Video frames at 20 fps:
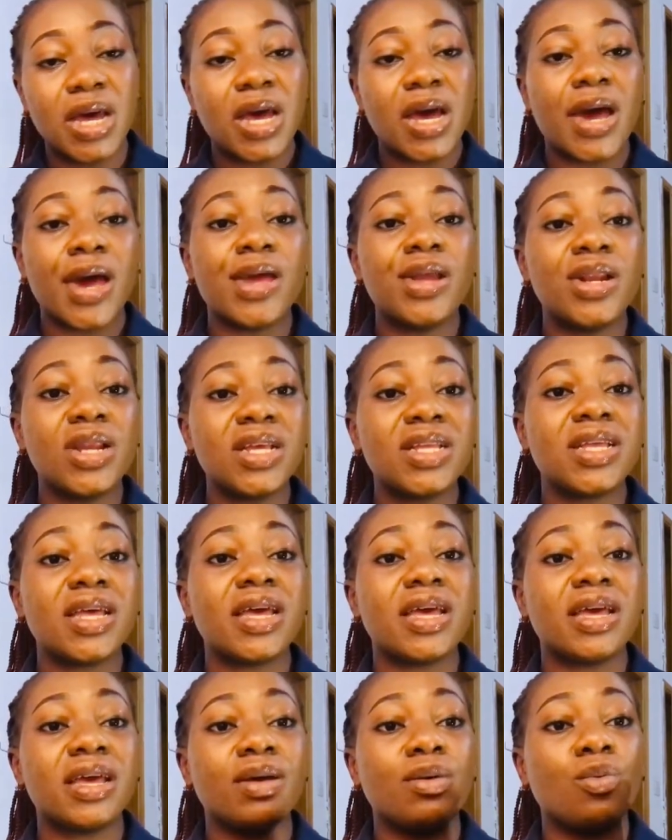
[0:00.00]
And you need
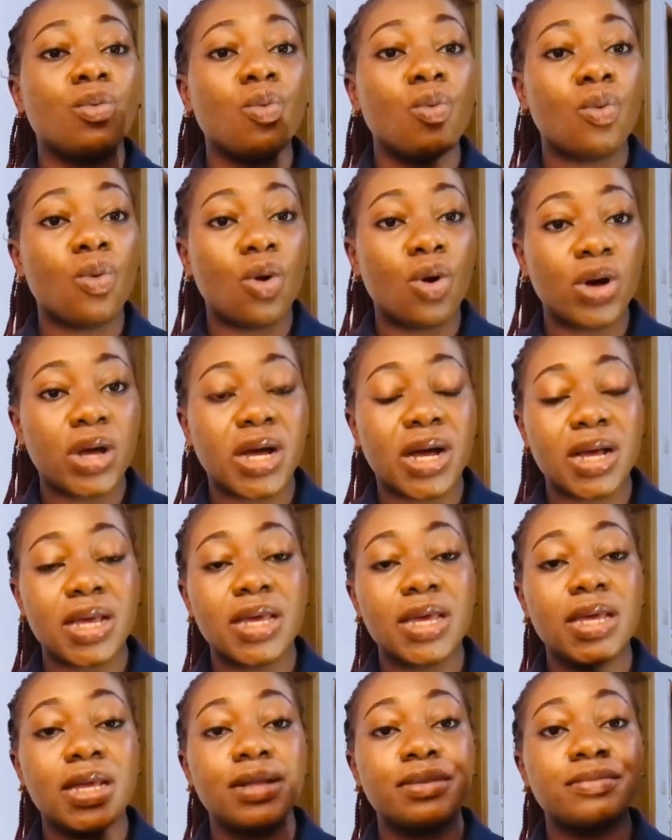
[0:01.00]
a
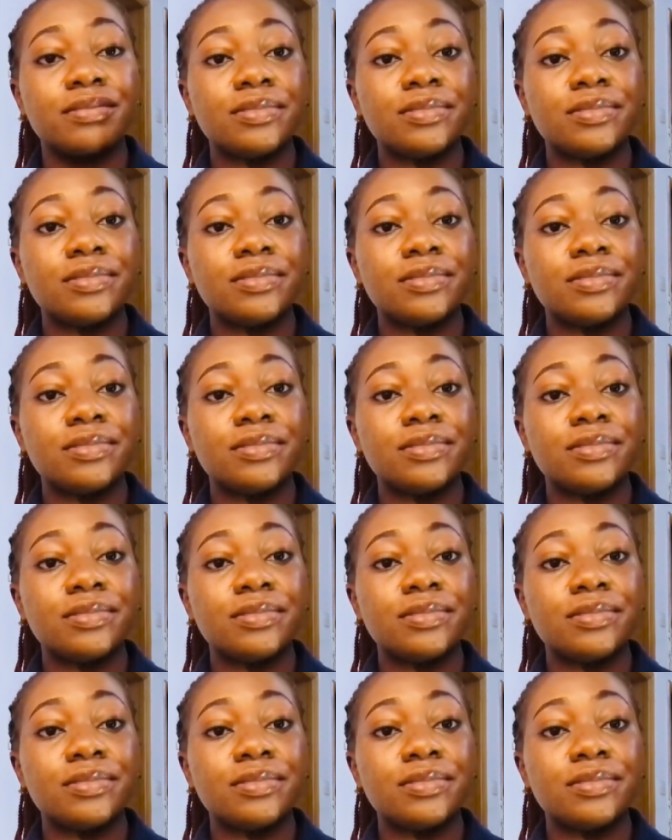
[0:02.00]
working